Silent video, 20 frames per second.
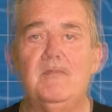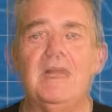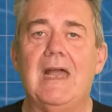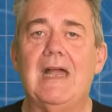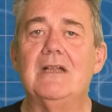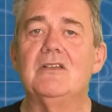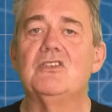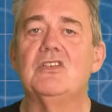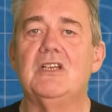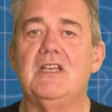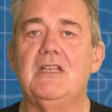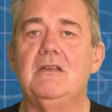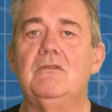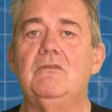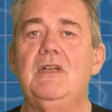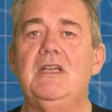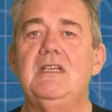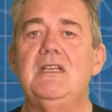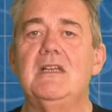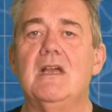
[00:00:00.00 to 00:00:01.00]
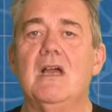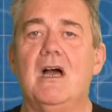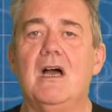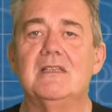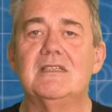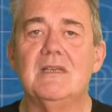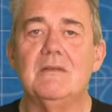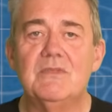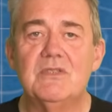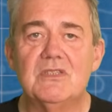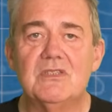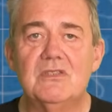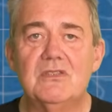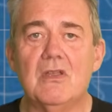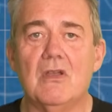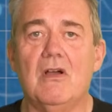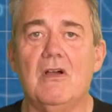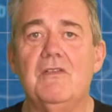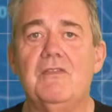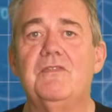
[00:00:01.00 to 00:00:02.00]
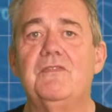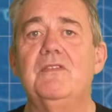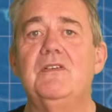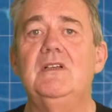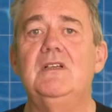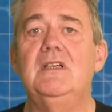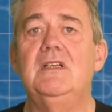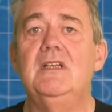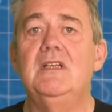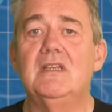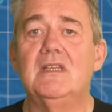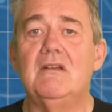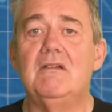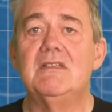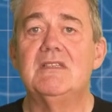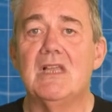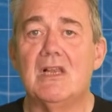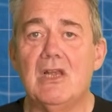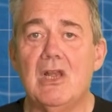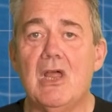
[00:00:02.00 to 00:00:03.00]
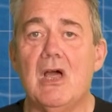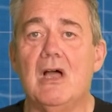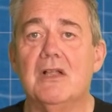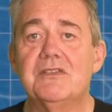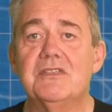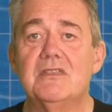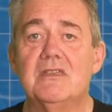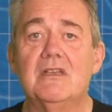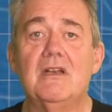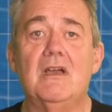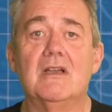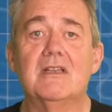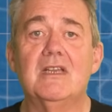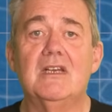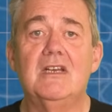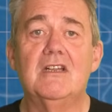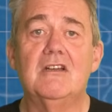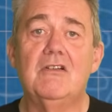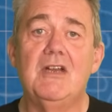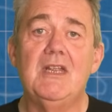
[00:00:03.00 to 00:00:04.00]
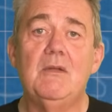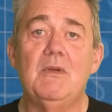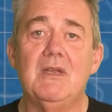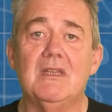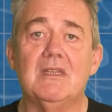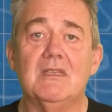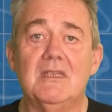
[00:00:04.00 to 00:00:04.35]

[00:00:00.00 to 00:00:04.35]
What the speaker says: Actually, reading Artem's stuff, there is a lot that I can agree with.